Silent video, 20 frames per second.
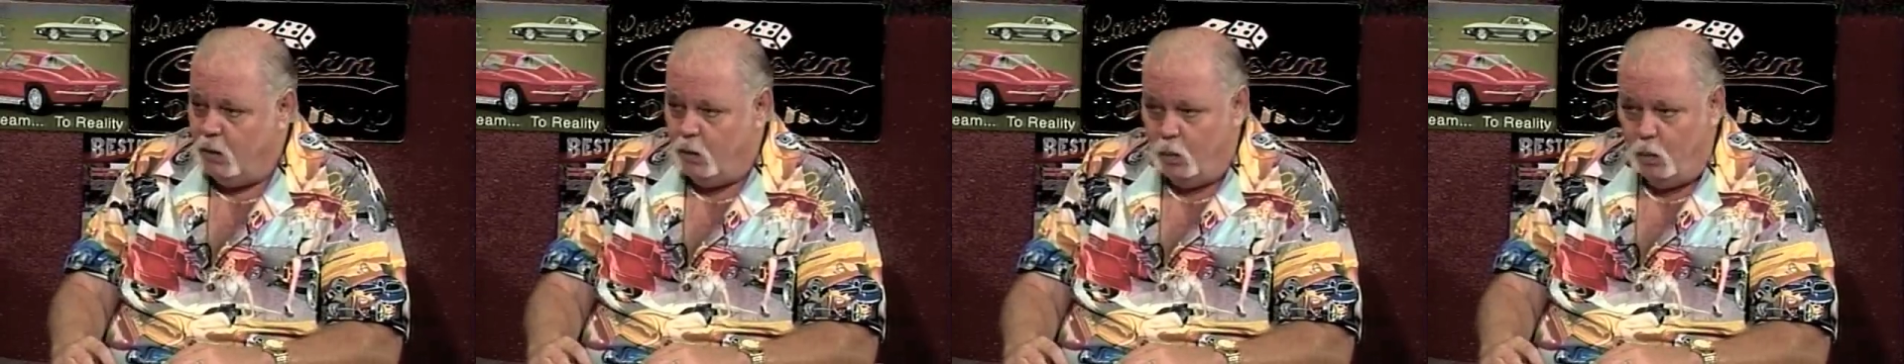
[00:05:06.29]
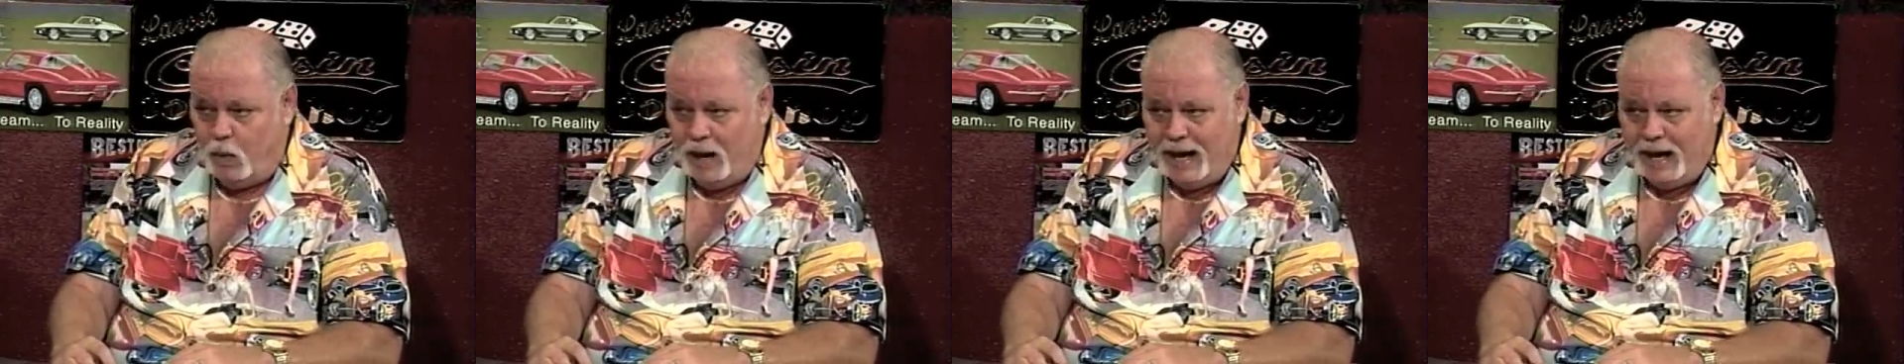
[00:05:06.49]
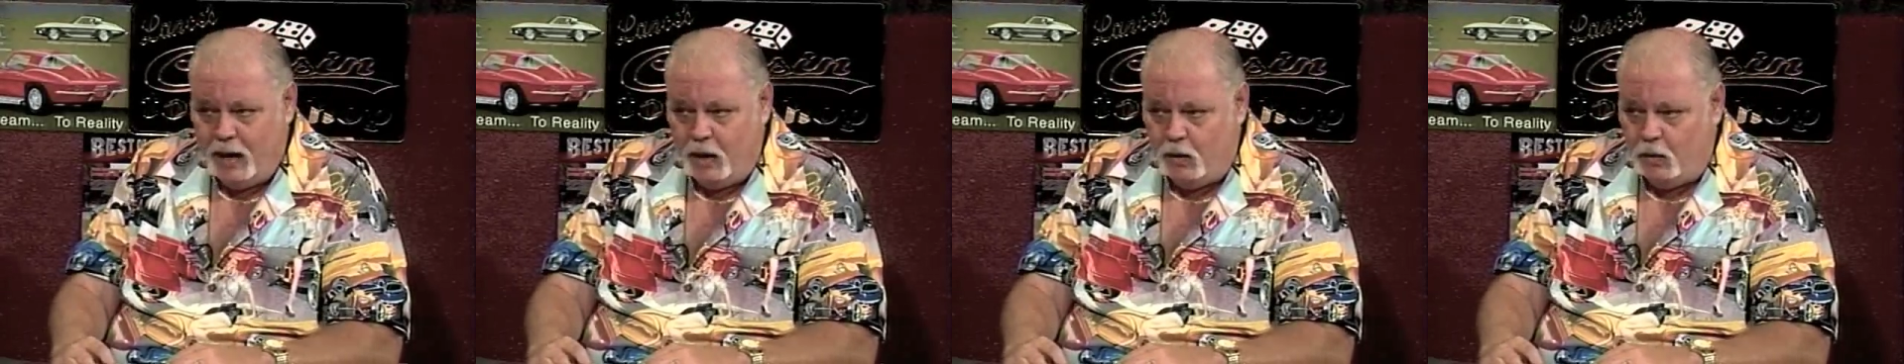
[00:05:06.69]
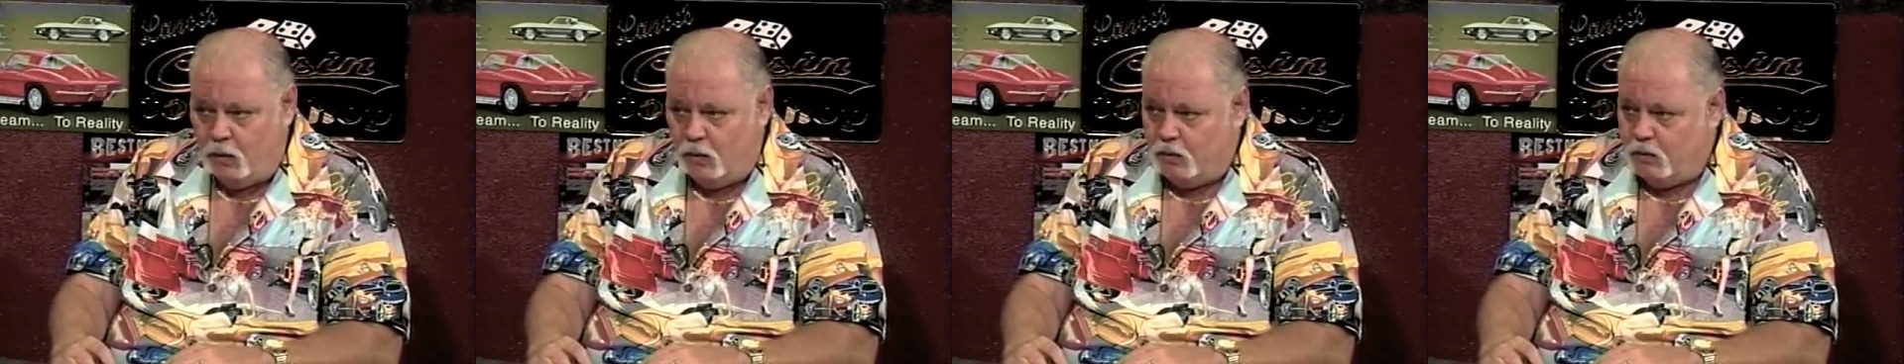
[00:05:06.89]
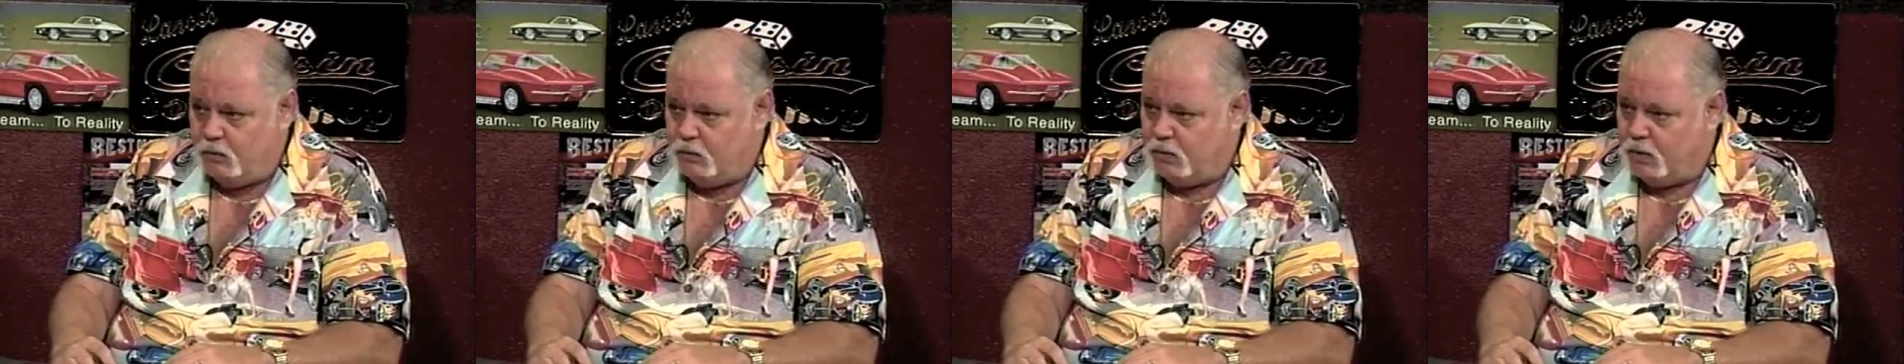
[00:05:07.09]
Wow.
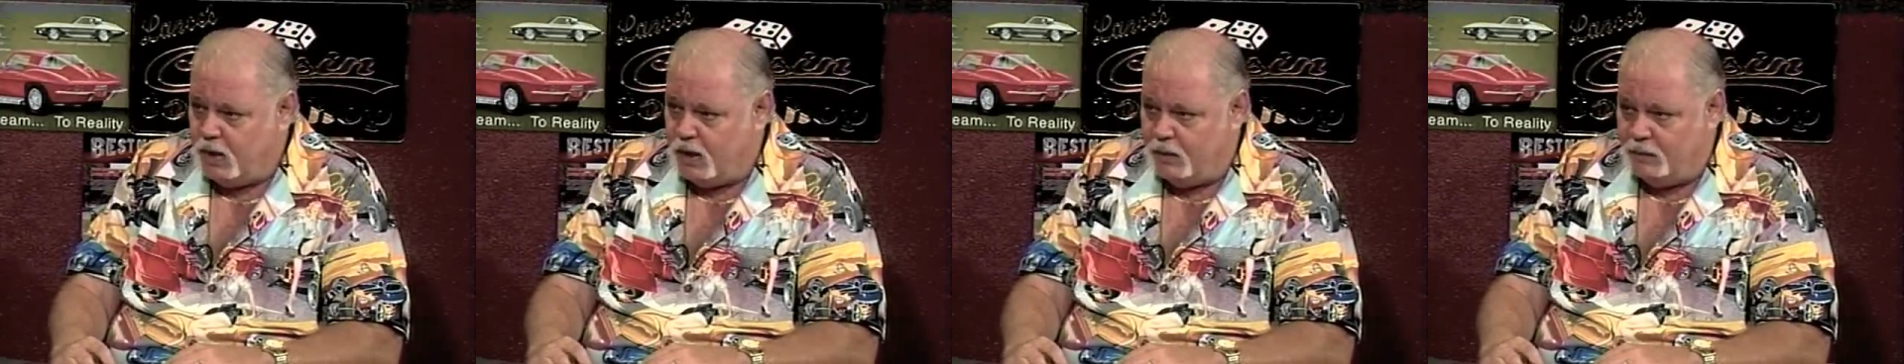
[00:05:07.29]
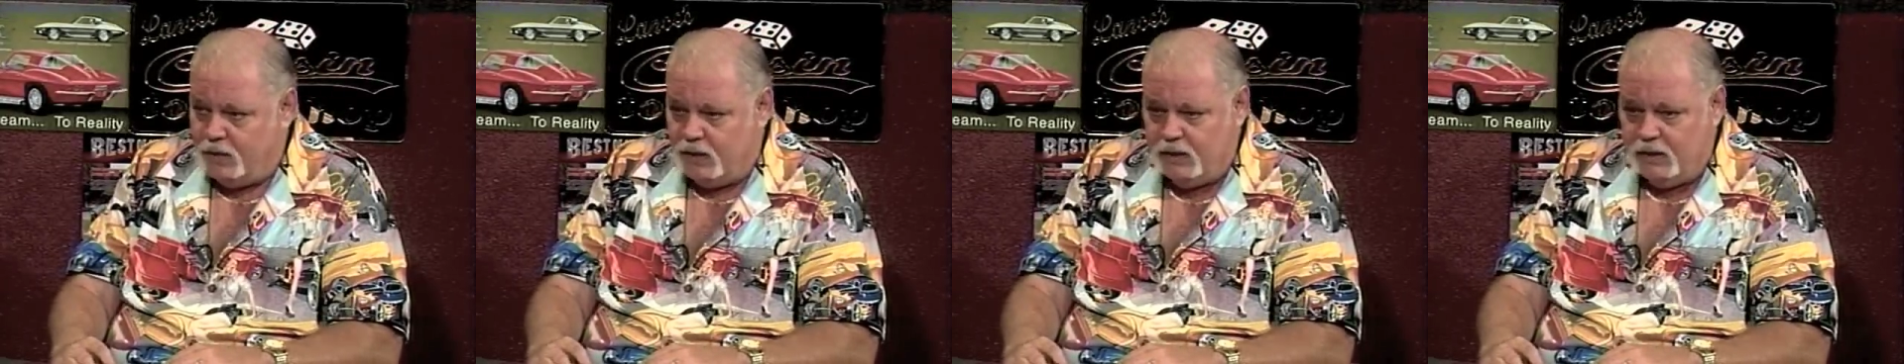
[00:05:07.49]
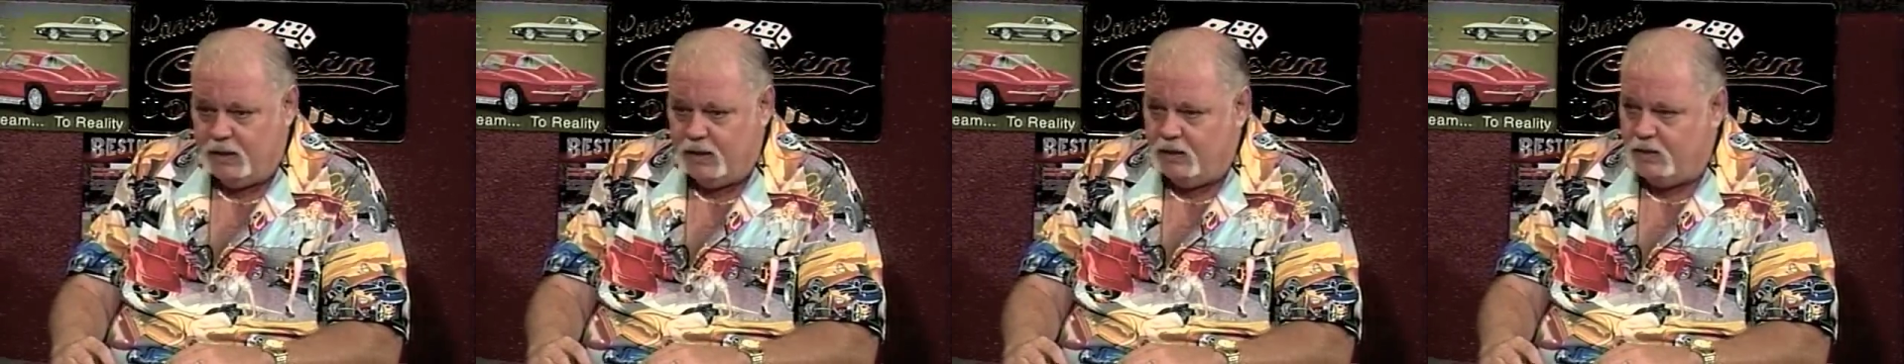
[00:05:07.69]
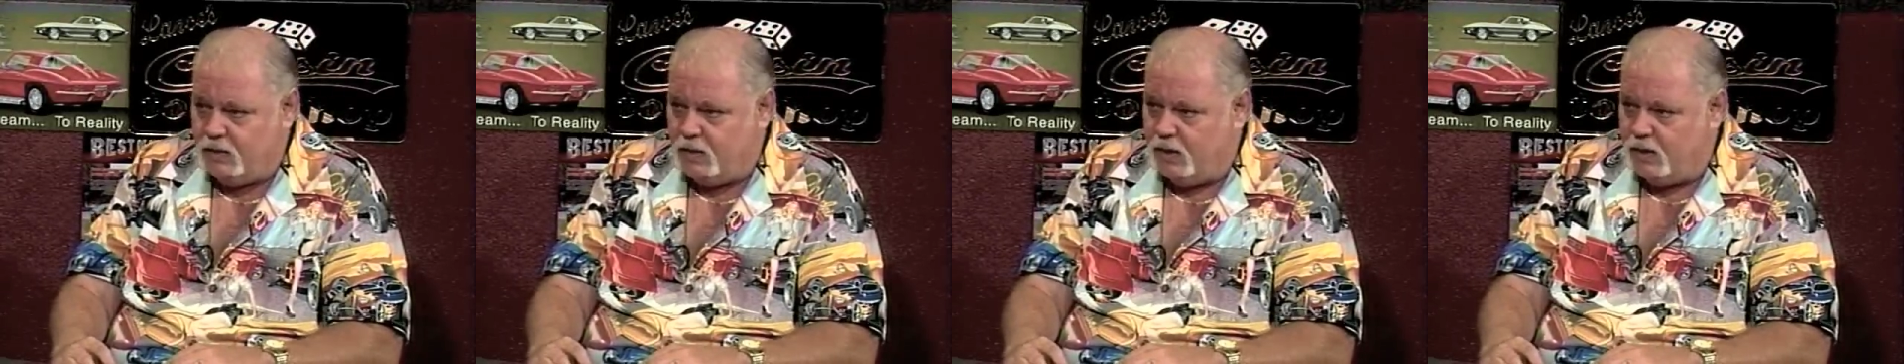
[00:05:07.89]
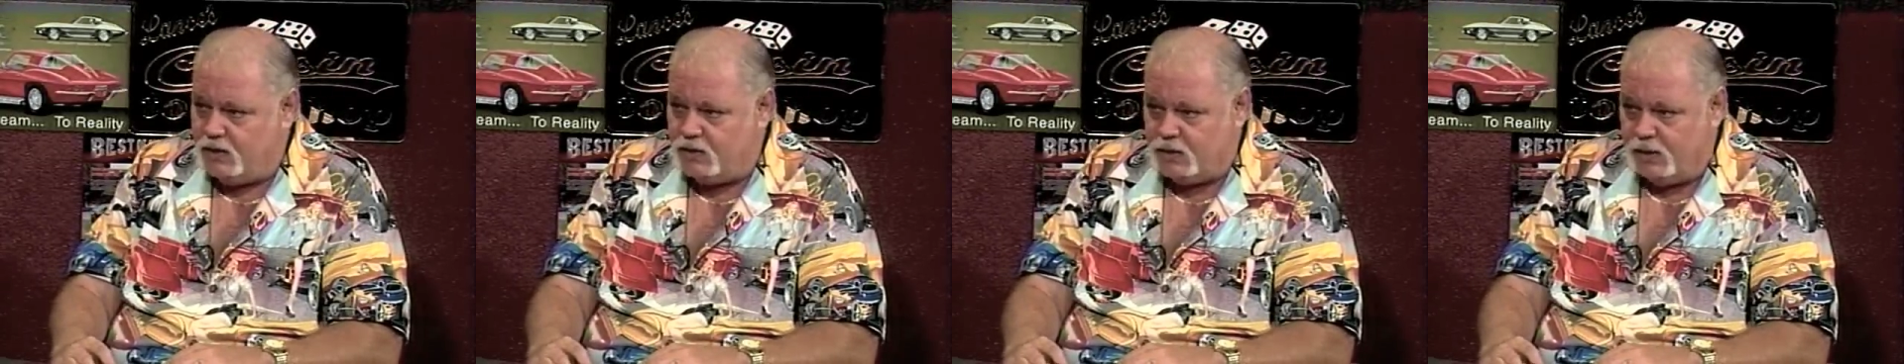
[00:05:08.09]
I mean, he
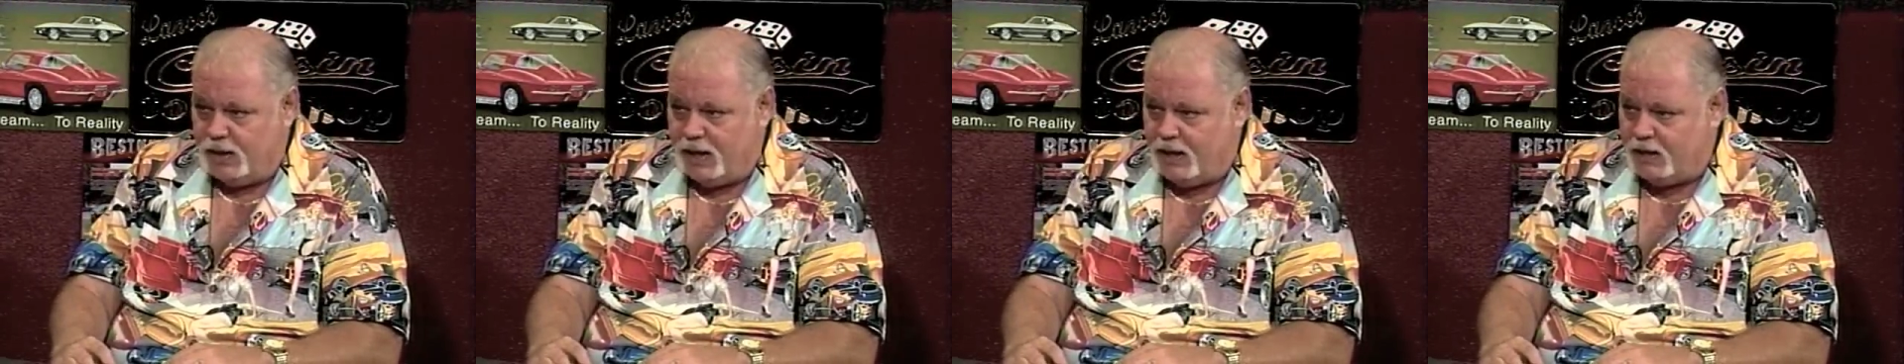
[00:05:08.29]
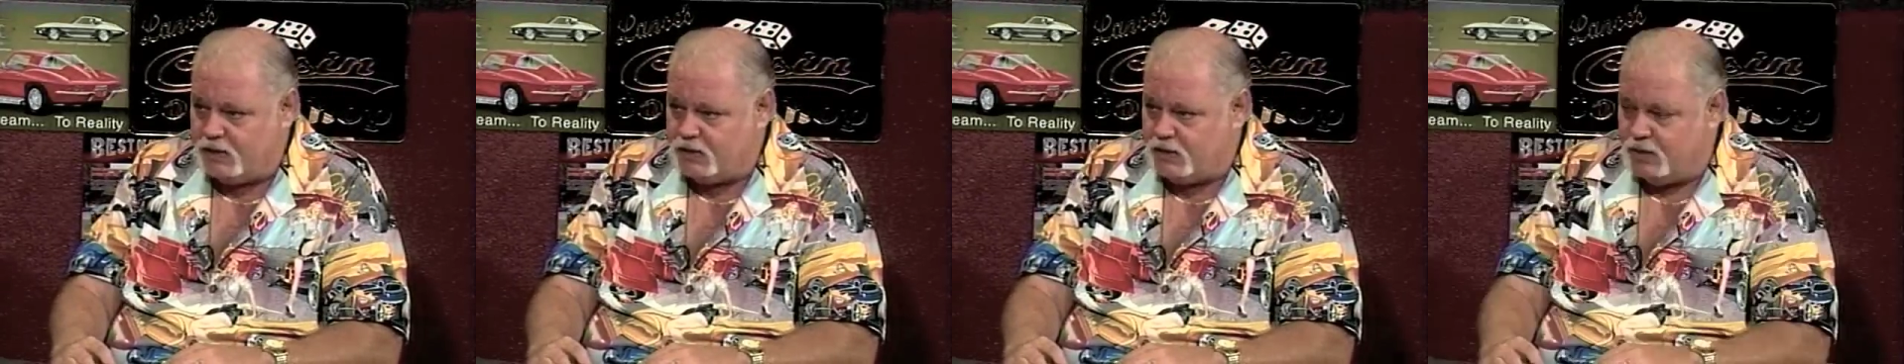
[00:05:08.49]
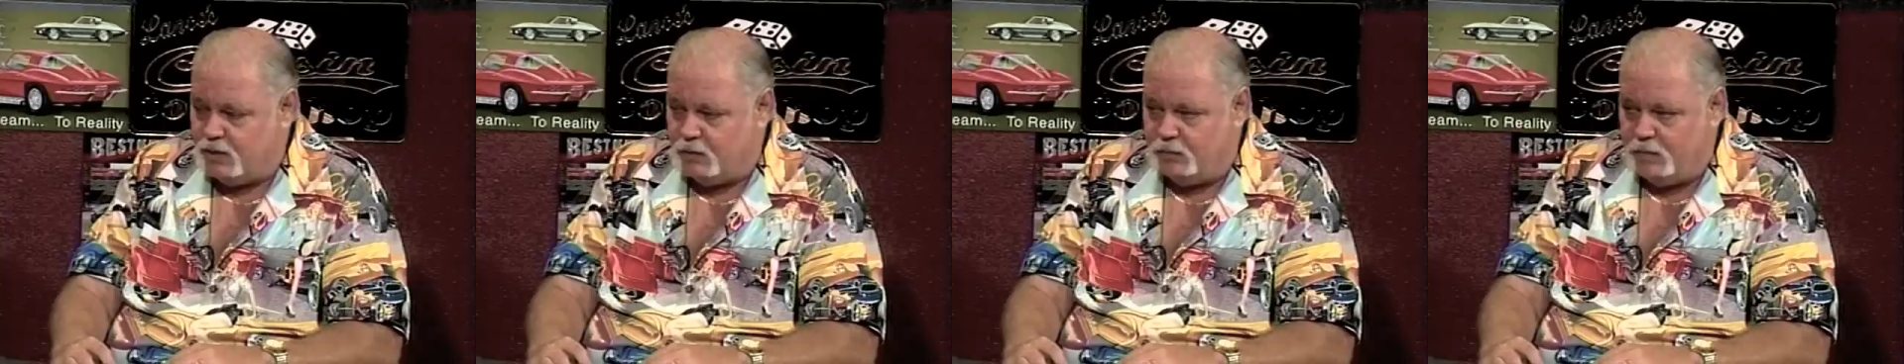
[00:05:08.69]
his last uh,